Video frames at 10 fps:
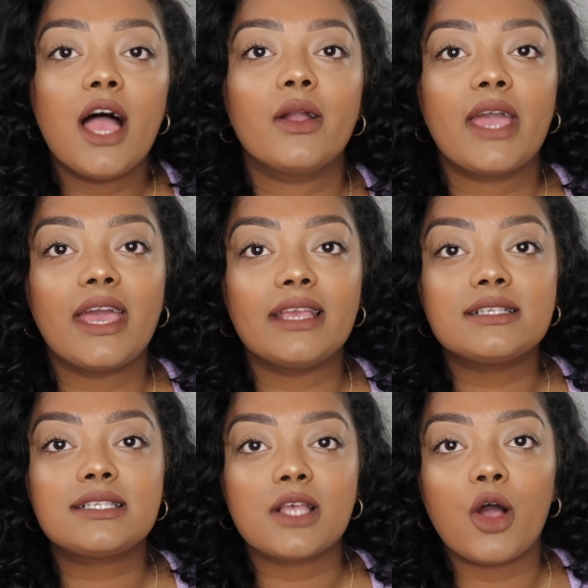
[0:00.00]
Okay,
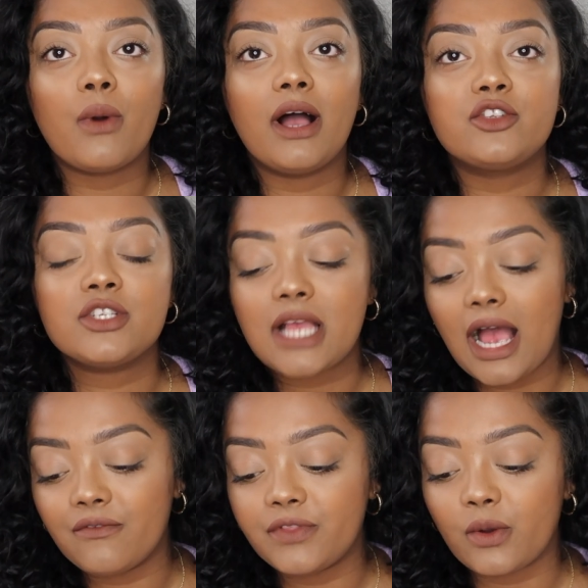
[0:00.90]
so I just
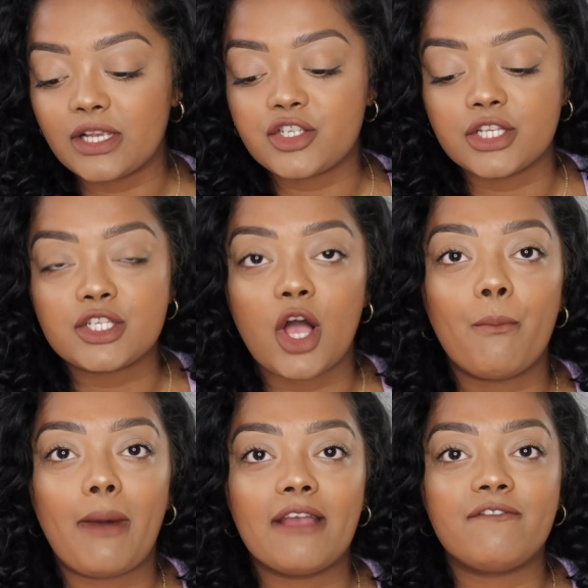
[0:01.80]
have the questions
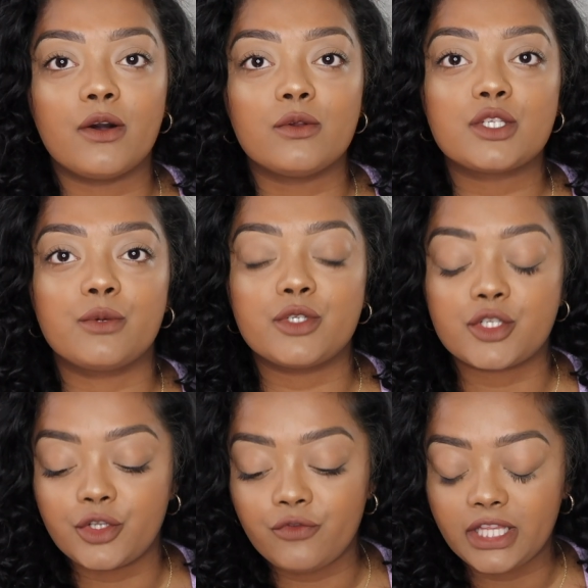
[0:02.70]
on my phone, so I'm
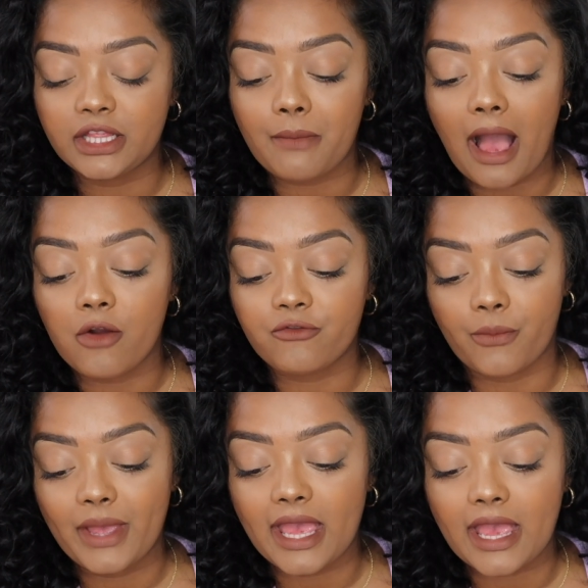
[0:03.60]
just going to read them out
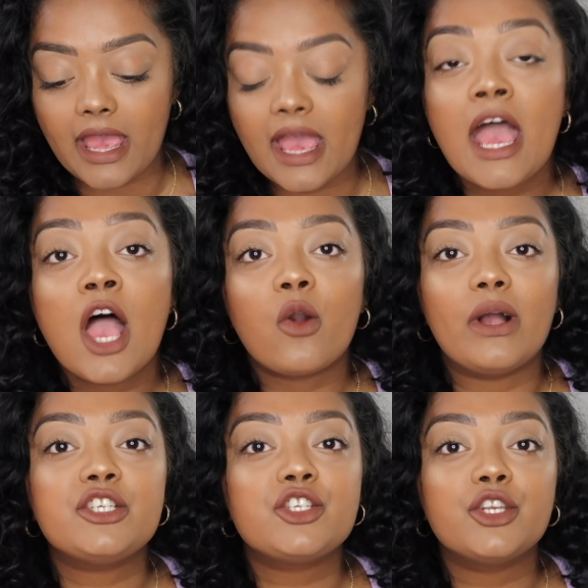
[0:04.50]
from here.
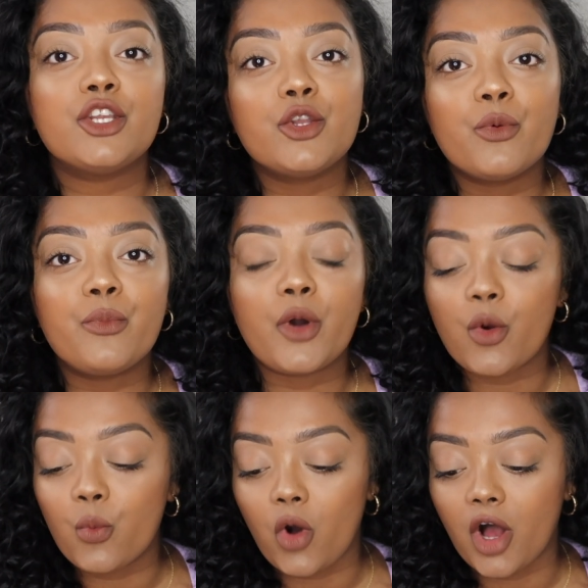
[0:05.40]
Question
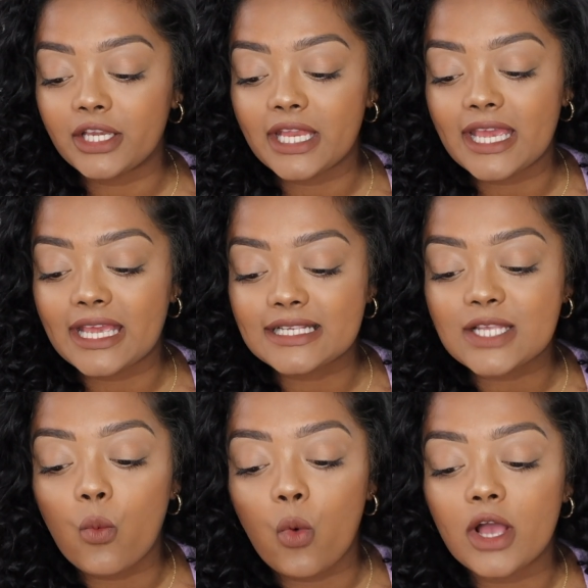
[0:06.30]
number 1 is,
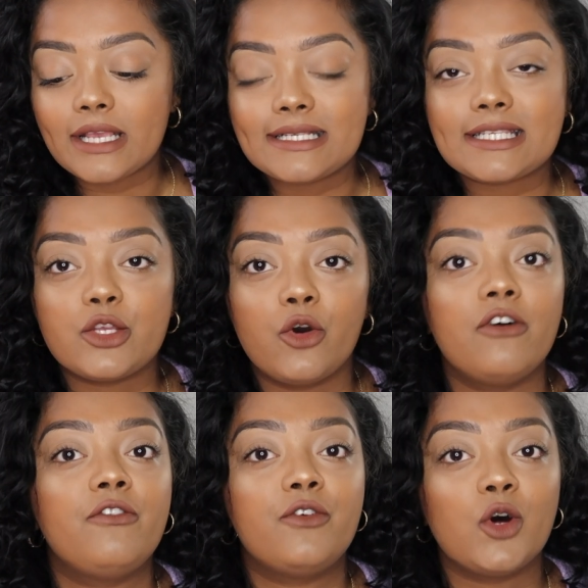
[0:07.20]
what is
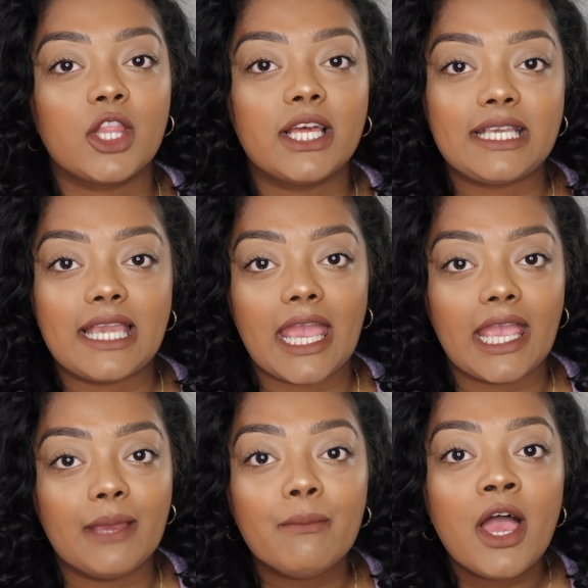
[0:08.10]
your full
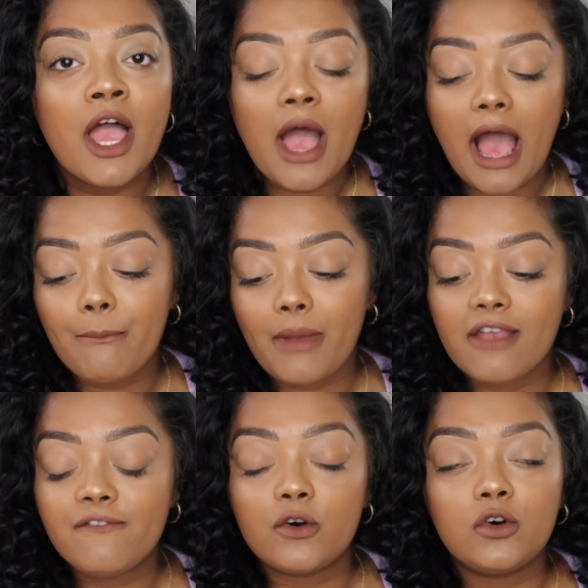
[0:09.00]
name? And
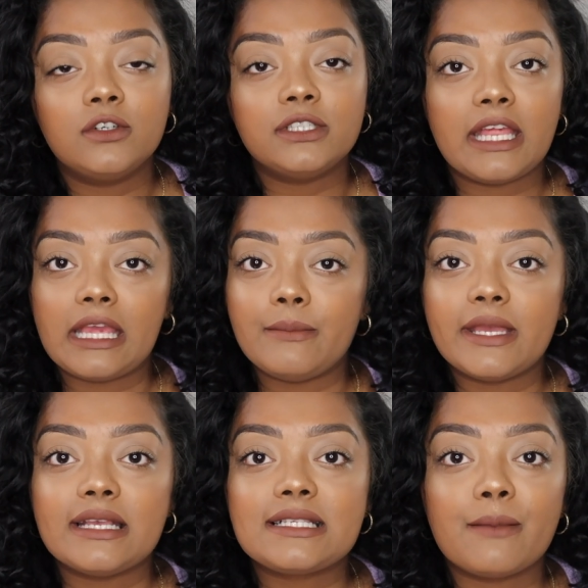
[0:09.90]
my full name
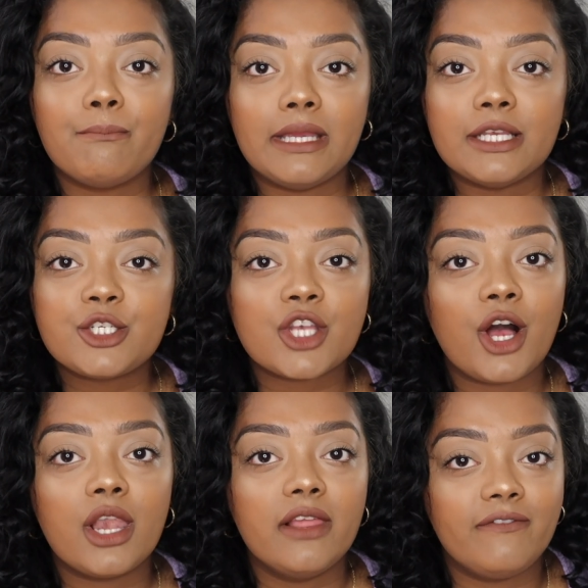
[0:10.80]
is
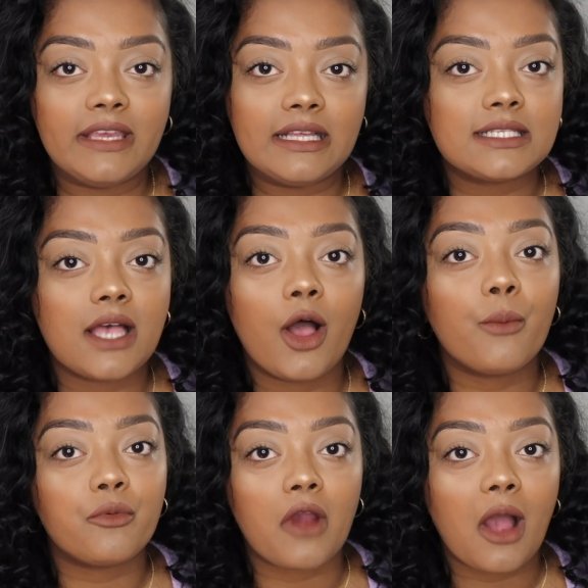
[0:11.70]

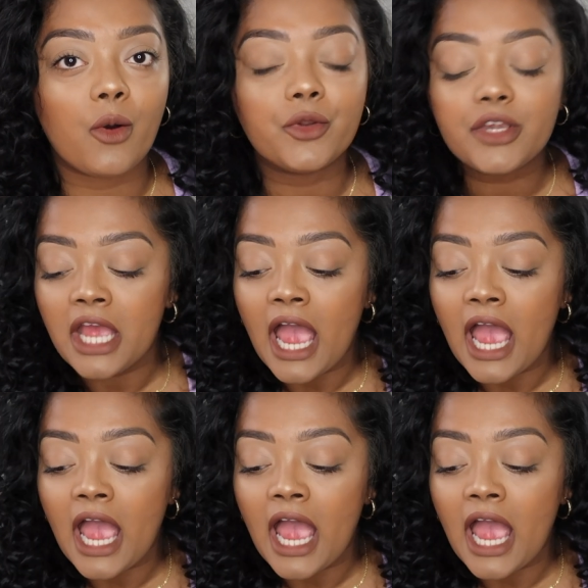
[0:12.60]
Mischa Brown,